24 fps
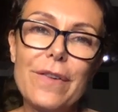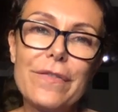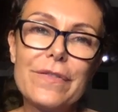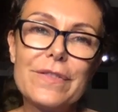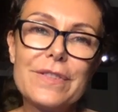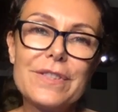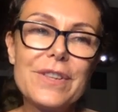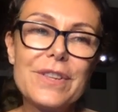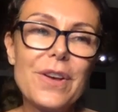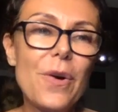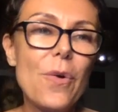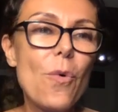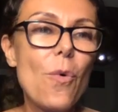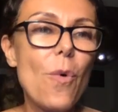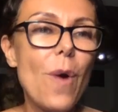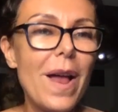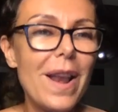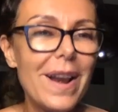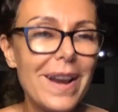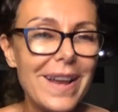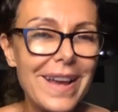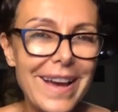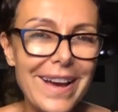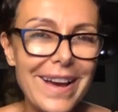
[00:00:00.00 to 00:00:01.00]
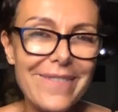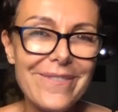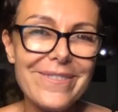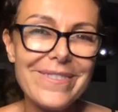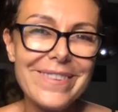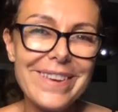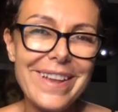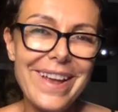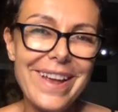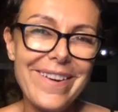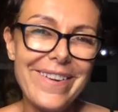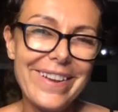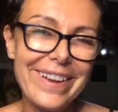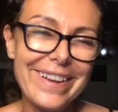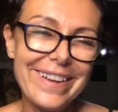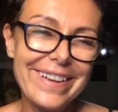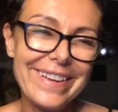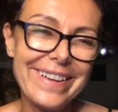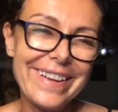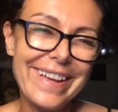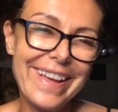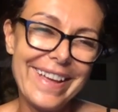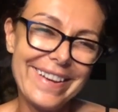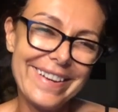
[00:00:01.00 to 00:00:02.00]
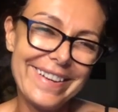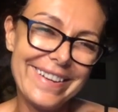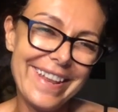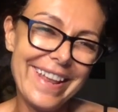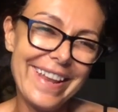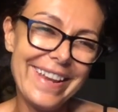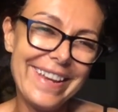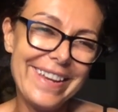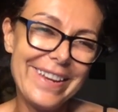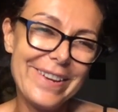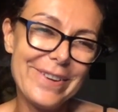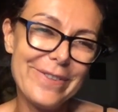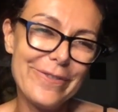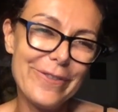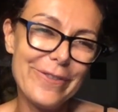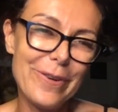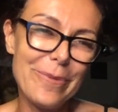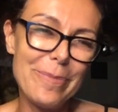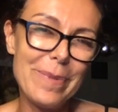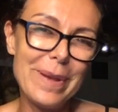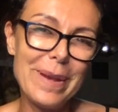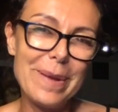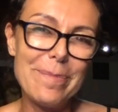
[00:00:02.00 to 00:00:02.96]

So welcome, Derek, and thank you for being